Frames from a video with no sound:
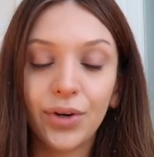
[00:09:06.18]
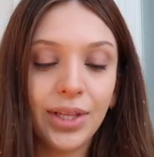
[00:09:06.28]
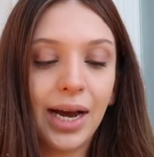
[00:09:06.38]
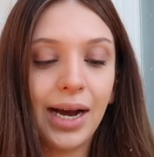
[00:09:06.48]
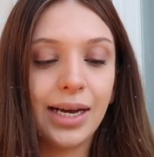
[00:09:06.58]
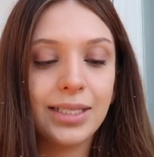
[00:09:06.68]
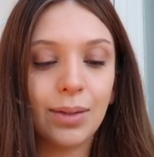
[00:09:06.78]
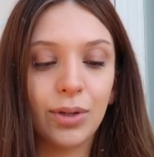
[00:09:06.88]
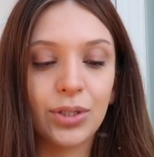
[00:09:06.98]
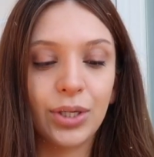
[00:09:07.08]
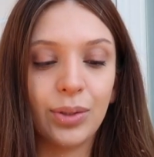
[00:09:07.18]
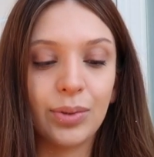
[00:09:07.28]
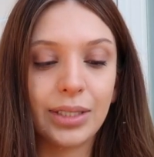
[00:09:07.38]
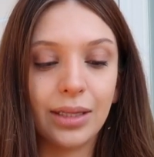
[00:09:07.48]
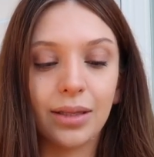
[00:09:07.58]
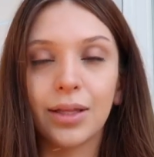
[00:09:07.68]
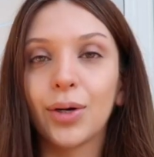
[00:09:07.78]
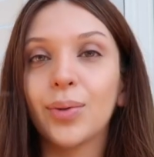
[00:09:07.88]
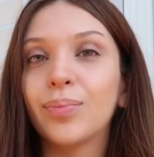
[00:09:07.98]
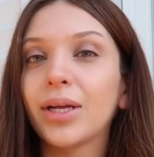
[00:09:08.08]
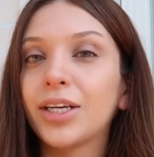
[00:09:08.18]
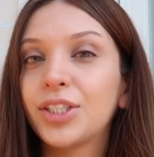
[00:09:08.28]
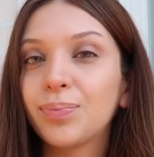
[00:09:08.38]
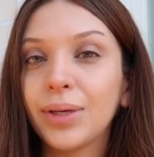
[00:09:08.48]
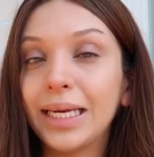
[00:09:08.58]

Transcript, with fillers: For the eyes, I'm also using the little blush